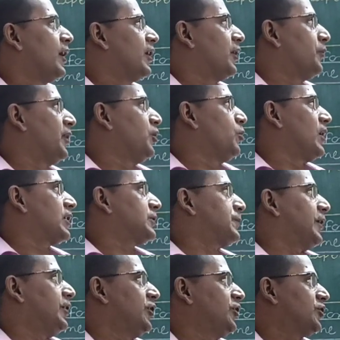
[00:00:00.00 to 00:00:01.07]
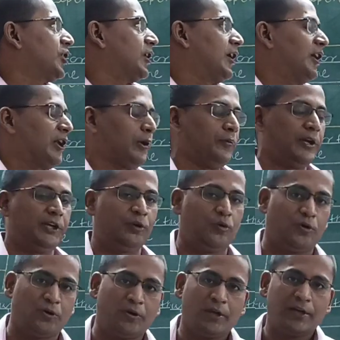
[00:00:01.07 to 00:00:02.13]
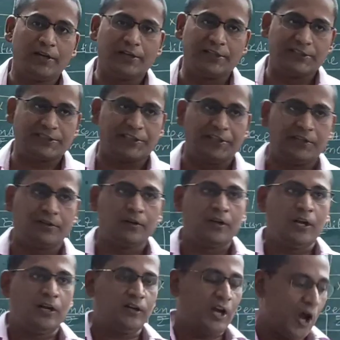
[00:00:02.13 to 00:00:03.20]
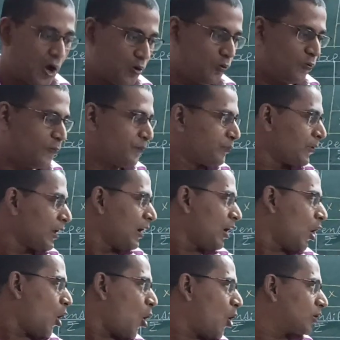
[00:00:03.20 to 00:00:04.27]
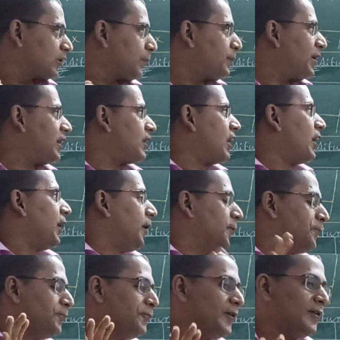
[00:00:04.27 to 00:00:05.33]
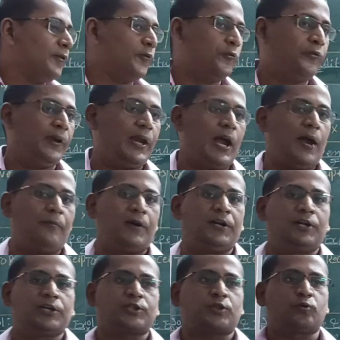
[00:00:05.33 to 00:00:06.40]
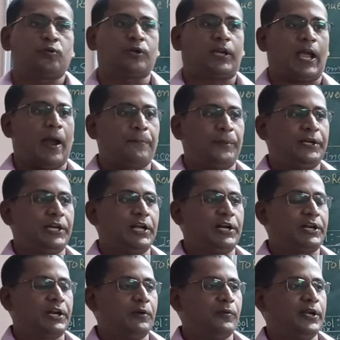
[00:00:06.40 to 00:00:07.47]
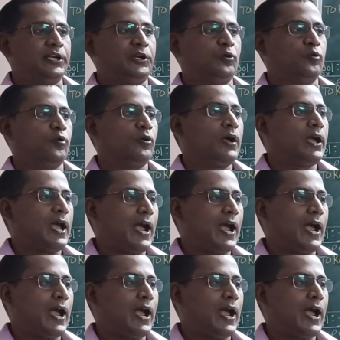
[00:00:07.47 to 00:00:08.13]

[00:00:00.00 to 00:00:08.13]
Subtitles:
revenue expenditure and revenue receipt. Now, on the if we have understood capital, revenue,